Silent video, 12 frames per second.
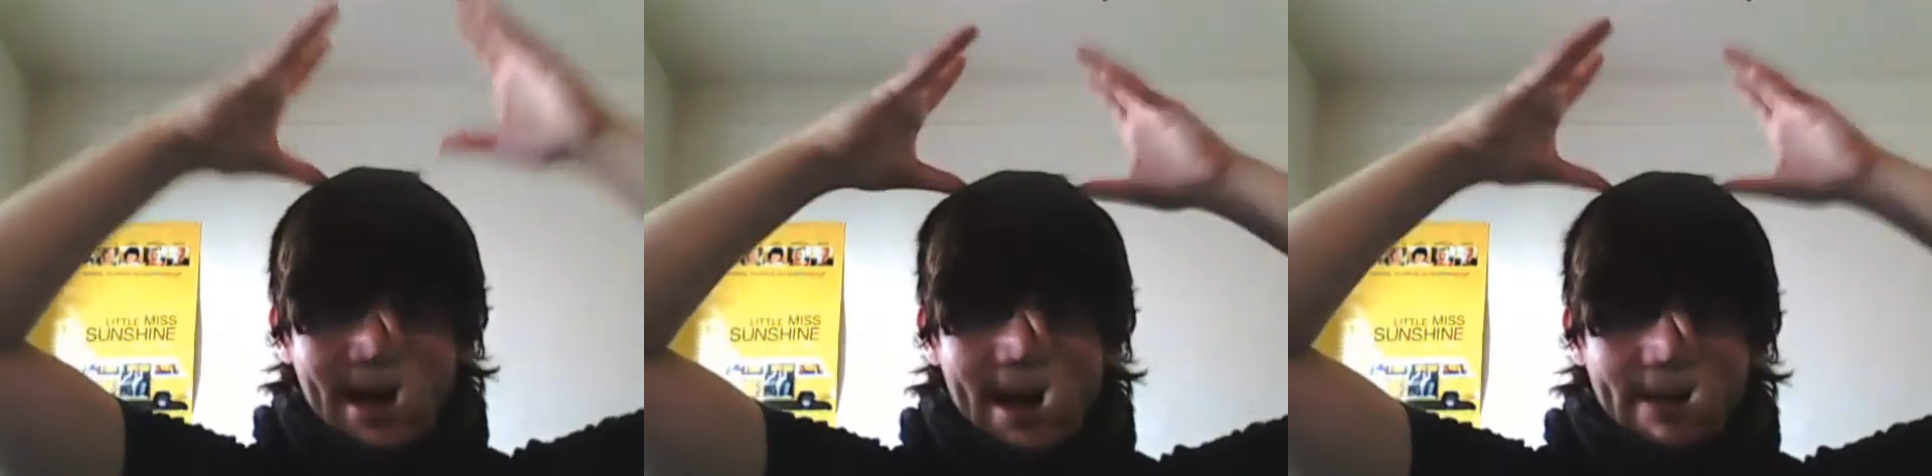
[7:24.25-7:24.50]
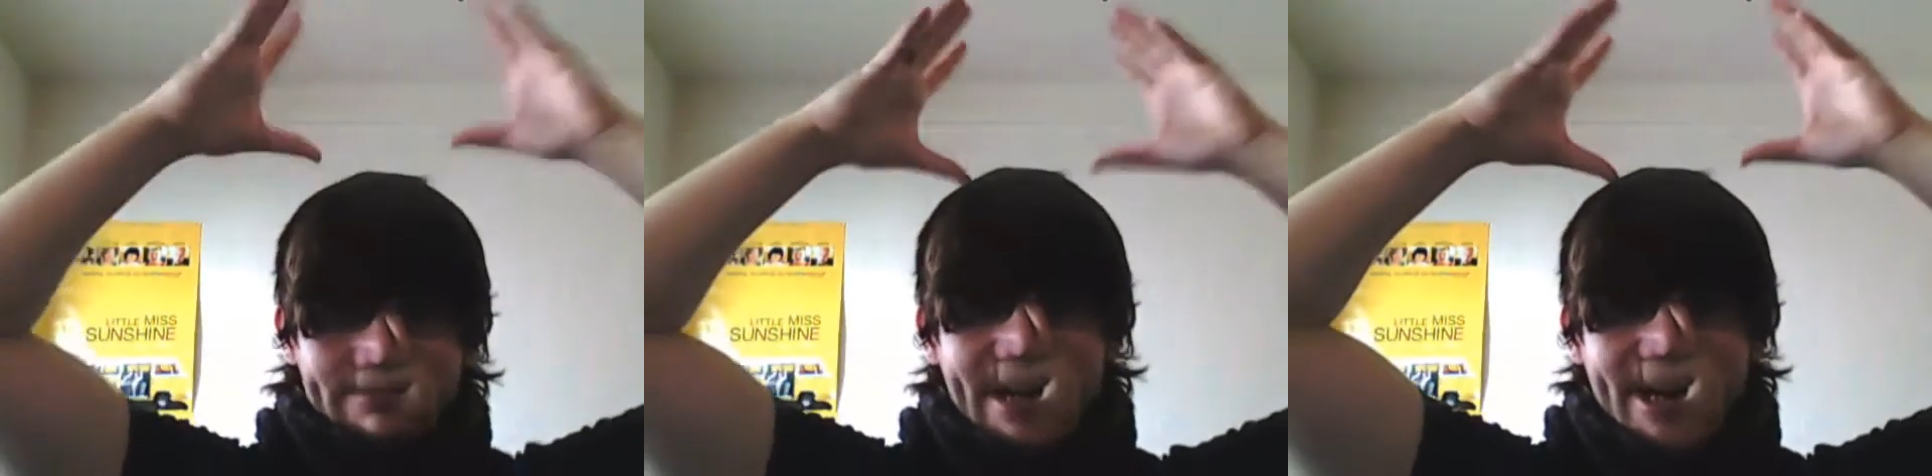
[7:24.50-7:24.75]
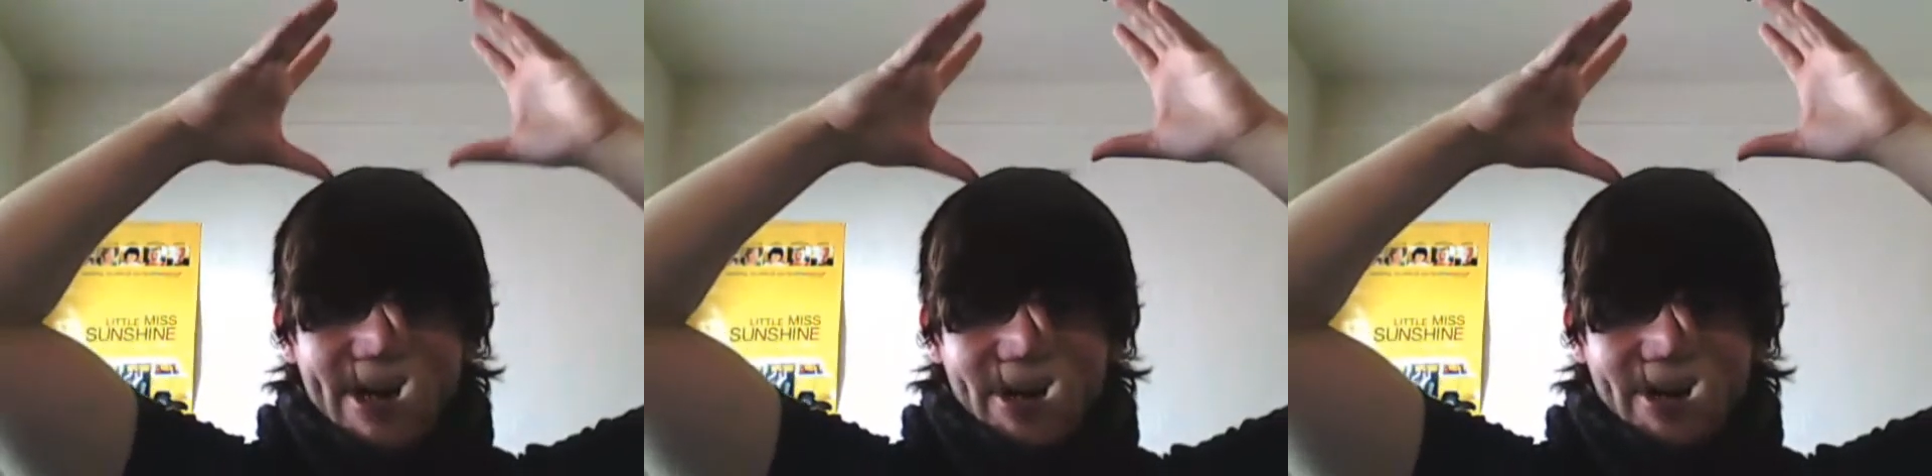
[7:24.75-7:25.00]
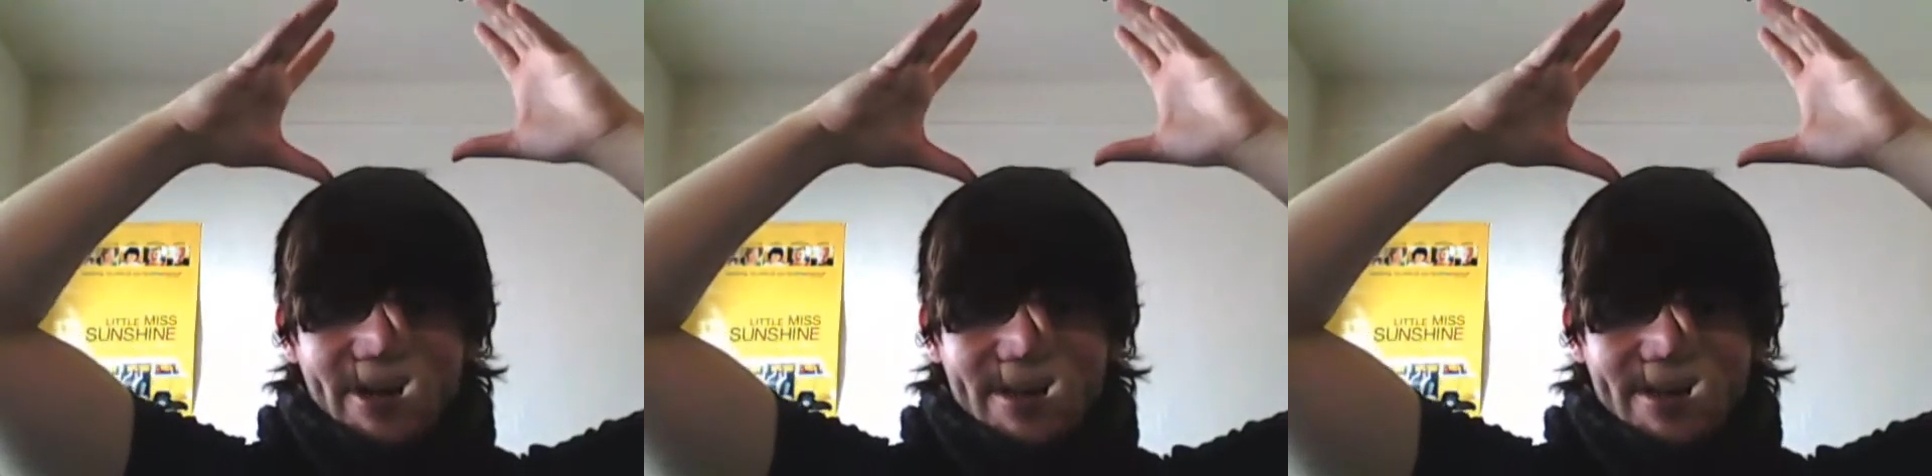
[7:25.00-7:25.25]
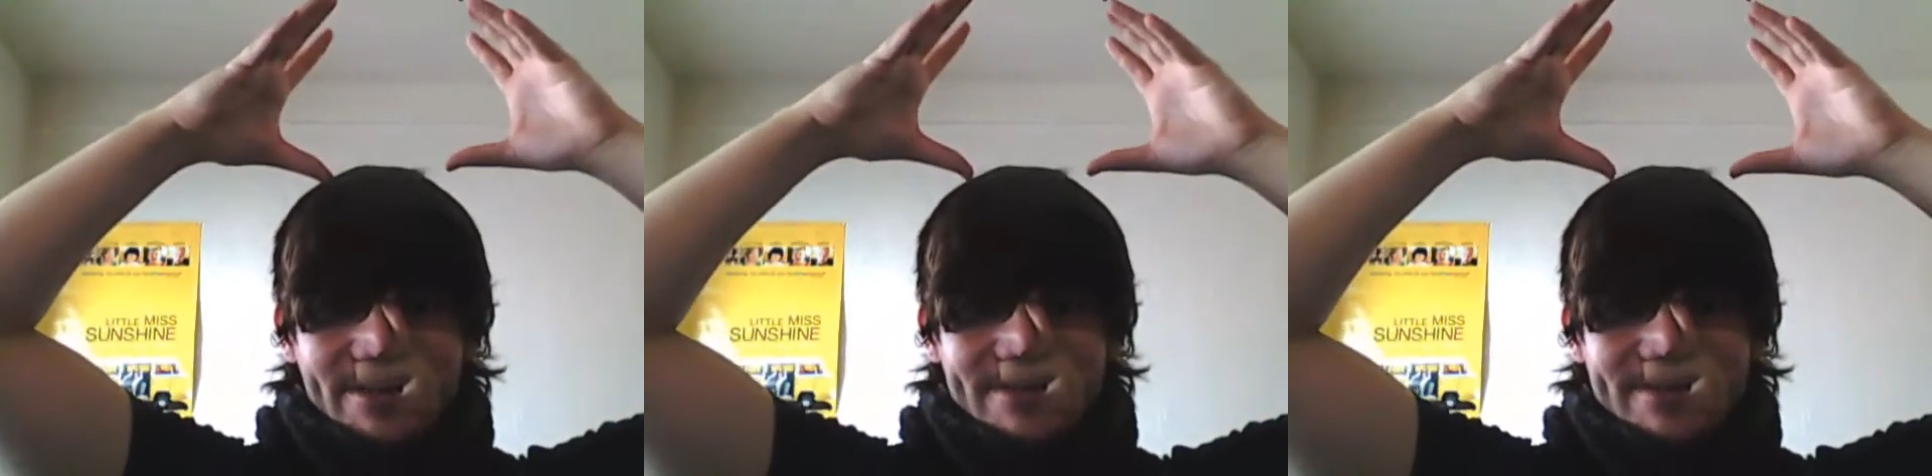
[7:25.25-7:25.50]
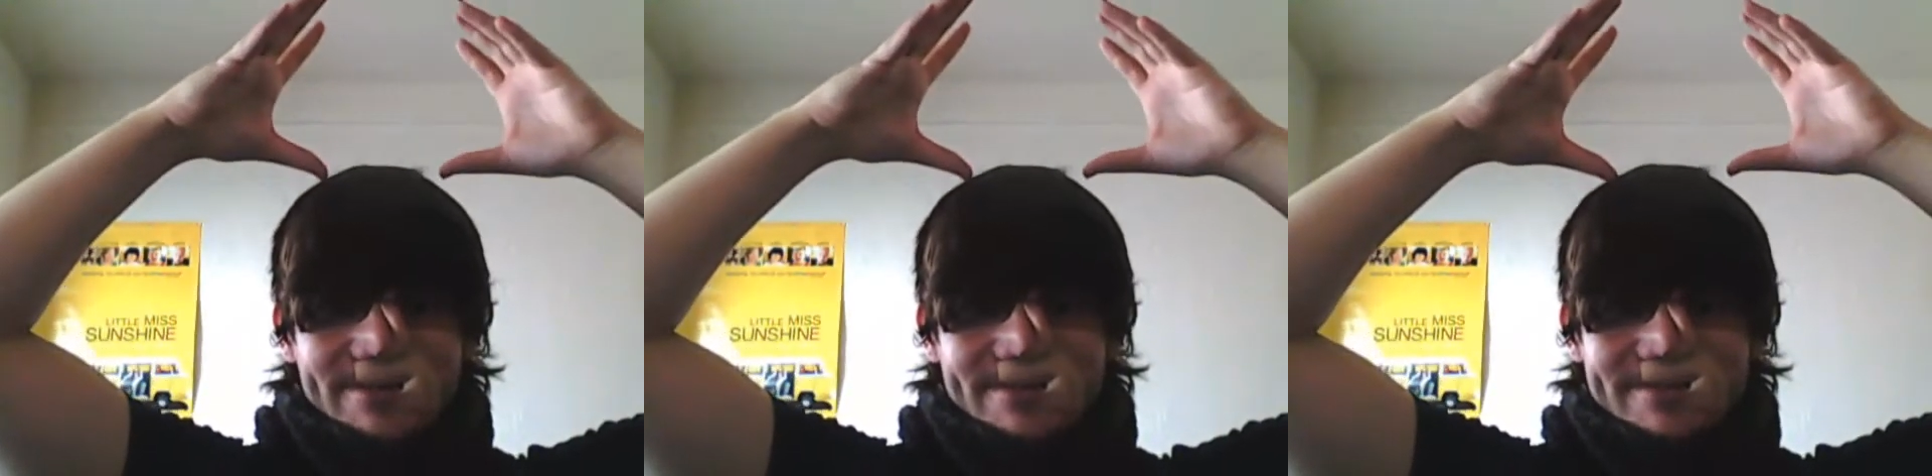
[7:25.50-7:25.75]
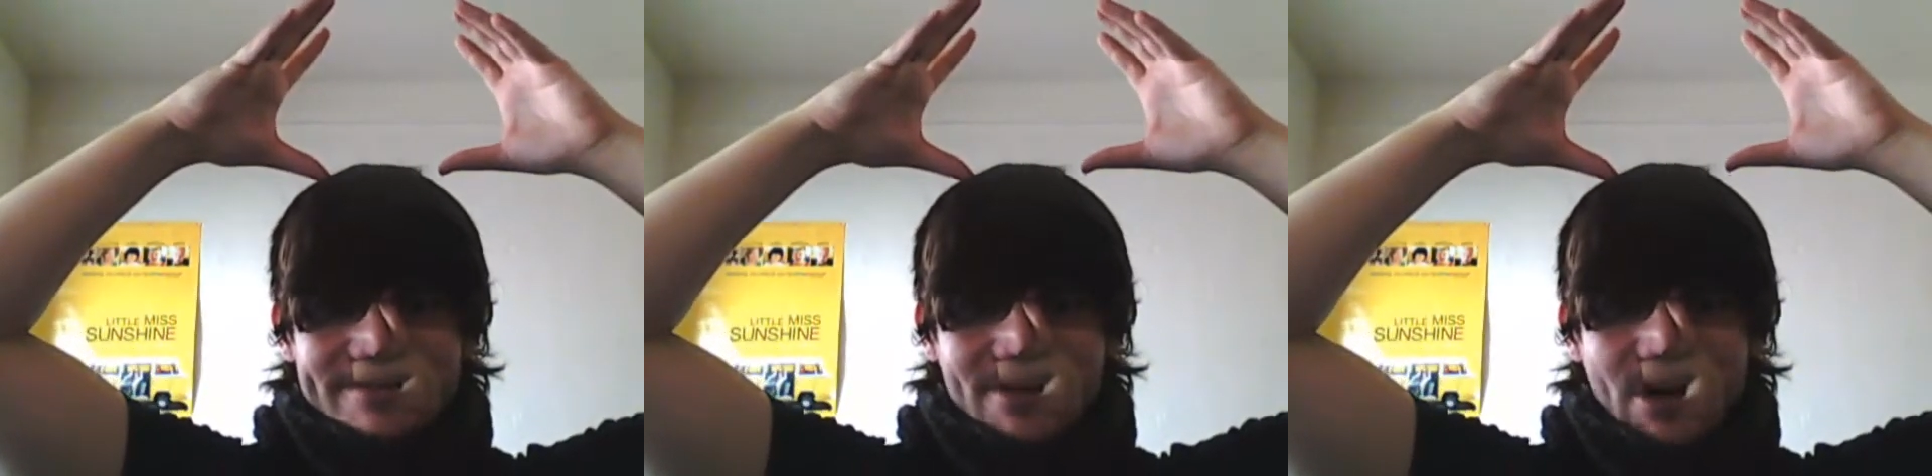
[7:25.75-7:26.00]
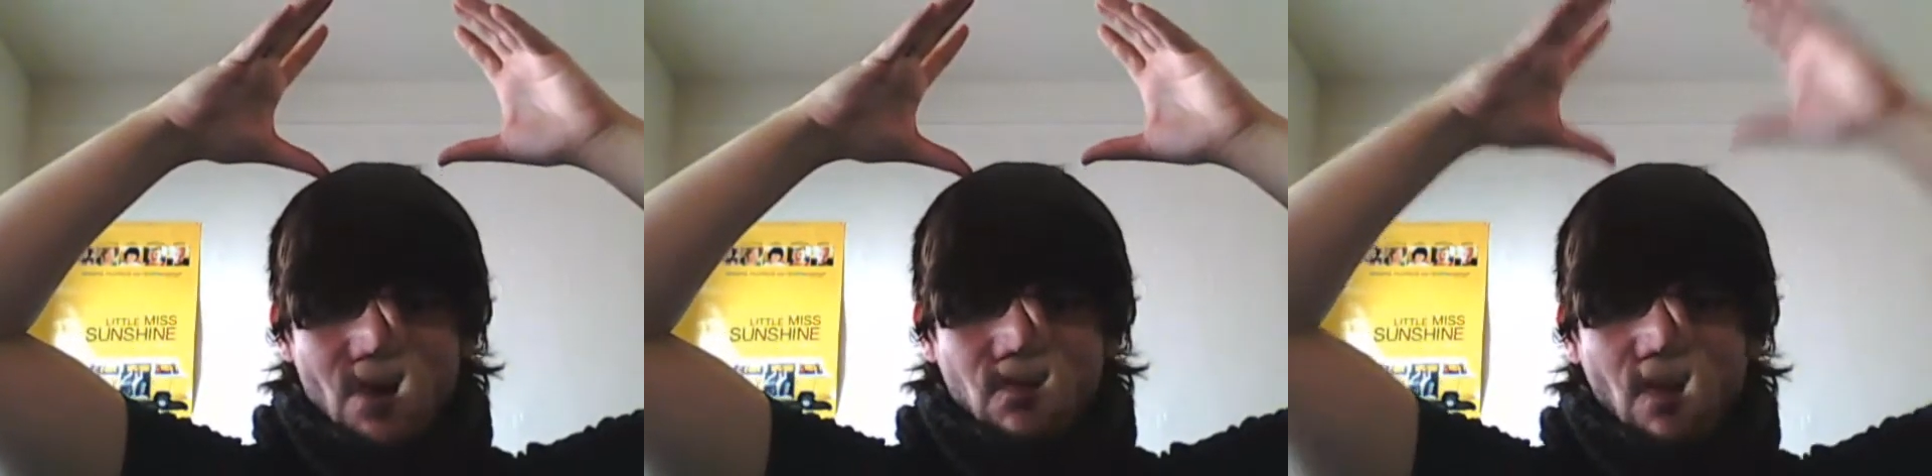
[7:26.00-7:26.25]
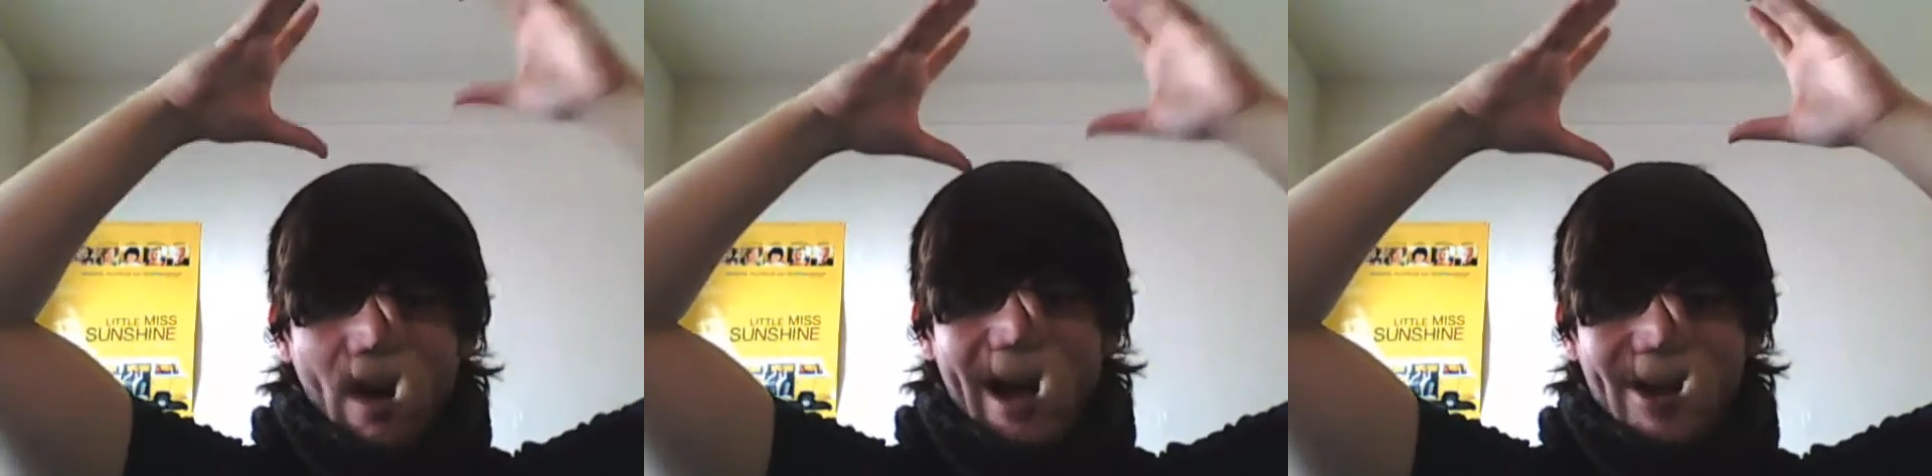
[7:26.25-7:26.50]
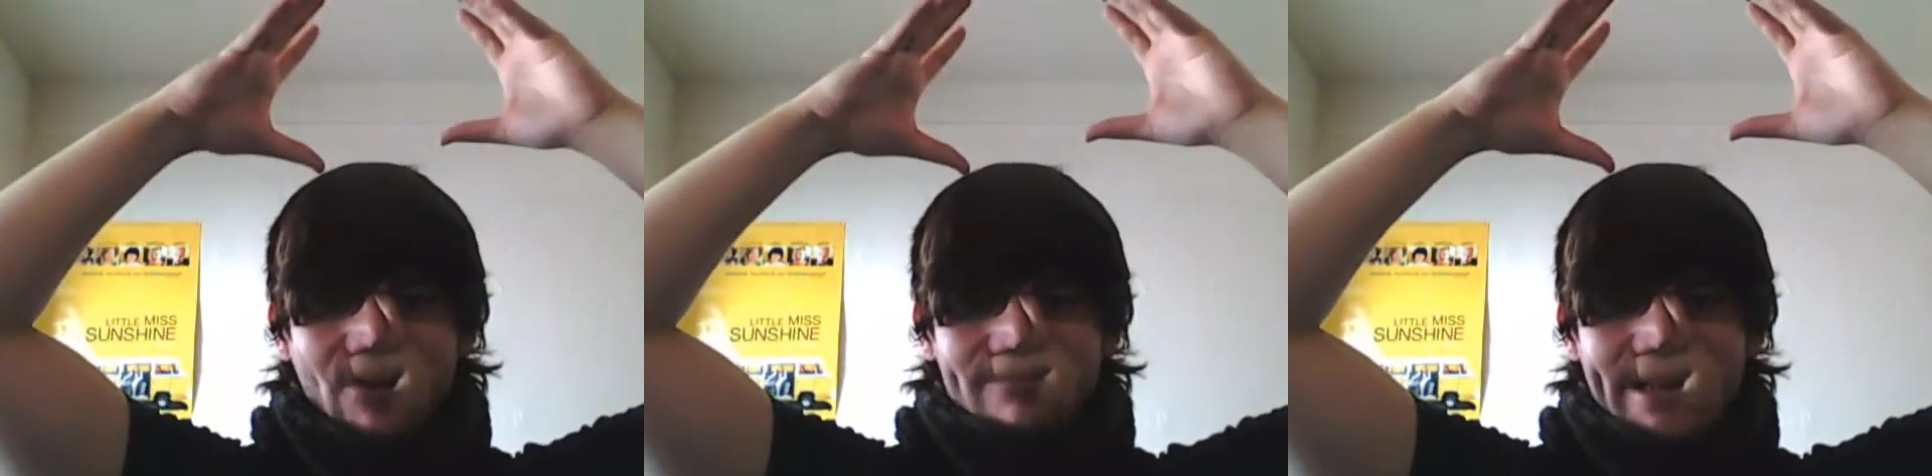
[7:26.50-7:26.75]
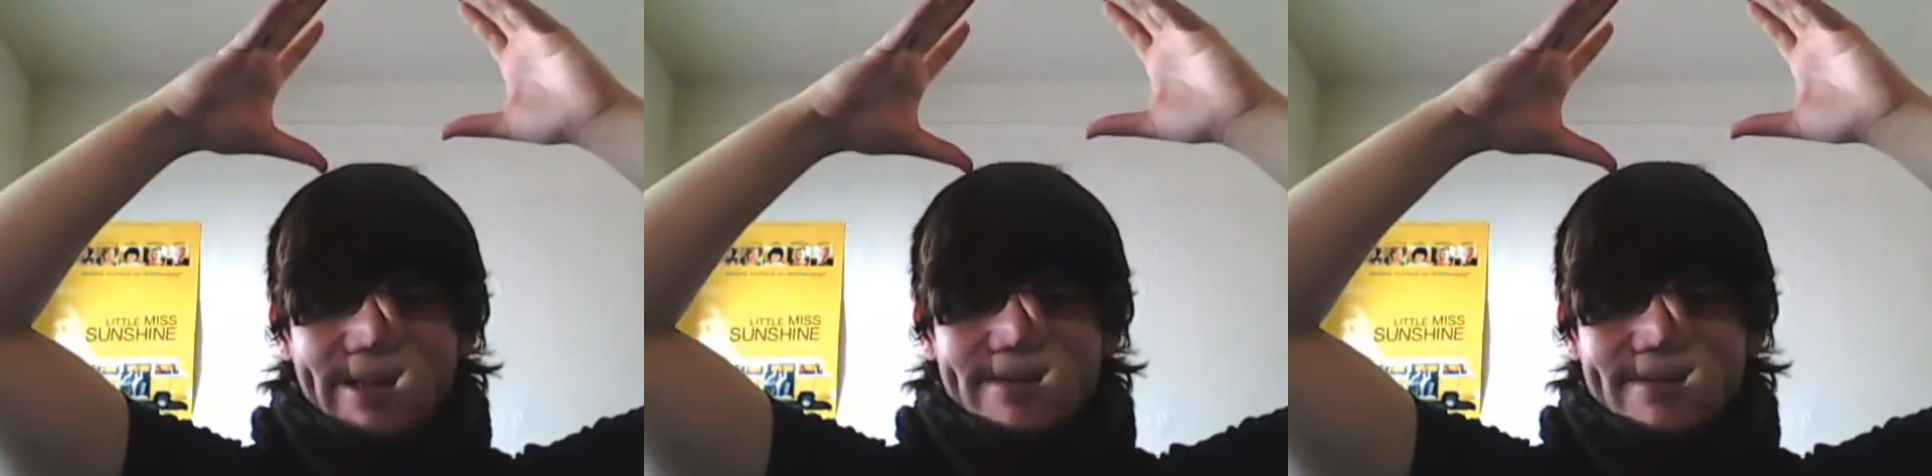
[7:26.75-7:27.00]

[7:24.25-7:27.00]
up here, wide open.